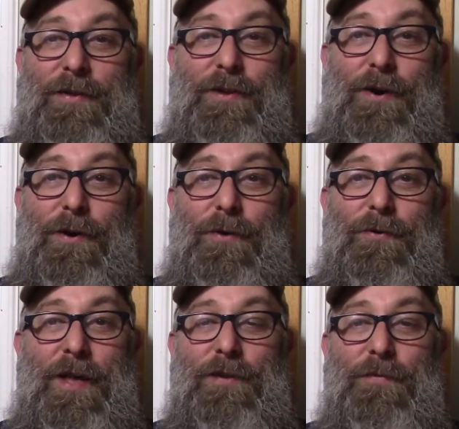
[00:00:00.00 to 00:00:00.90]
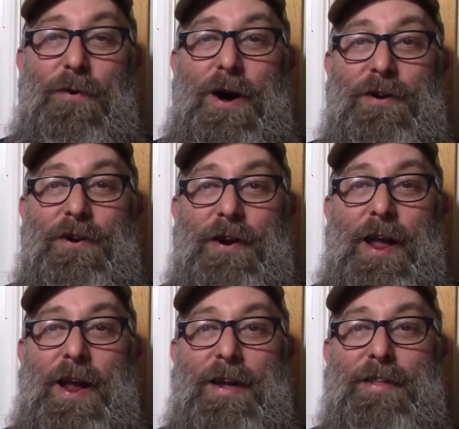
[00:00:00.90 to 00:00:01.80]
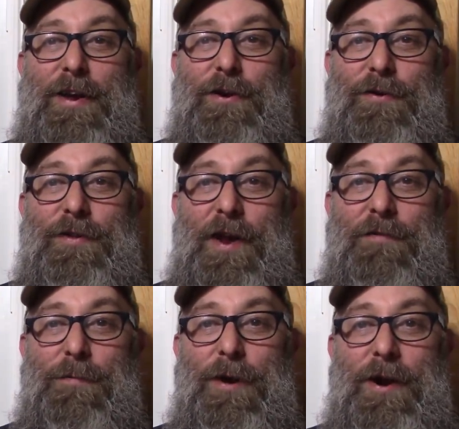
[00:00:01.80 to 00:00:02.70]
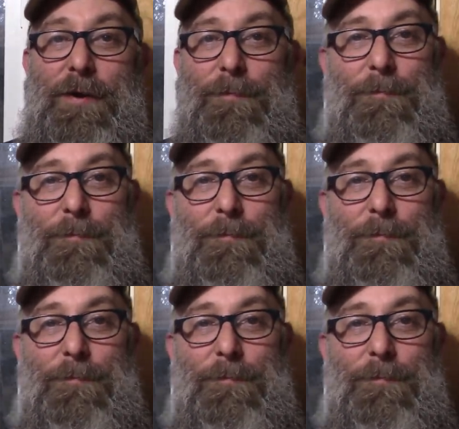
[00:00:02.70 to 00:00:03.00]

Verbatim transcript: So thanks for watching and take care, easy, everybody.